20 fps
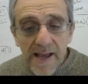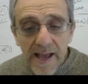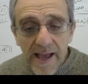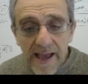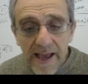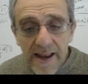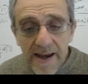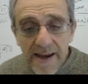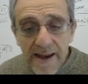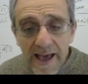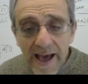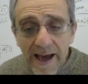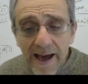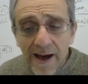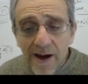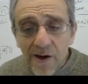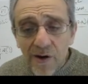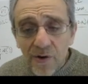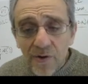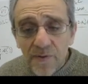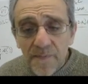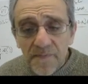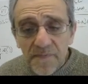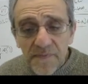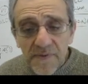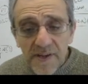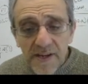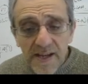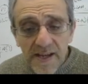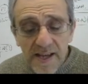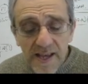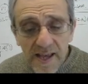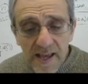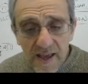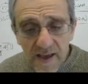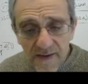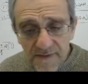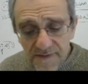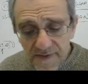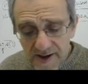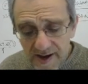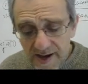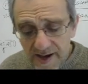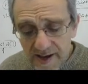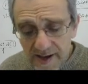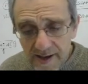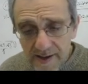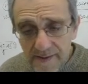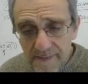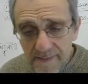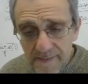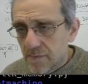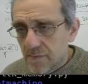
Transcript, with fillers: And now, if I...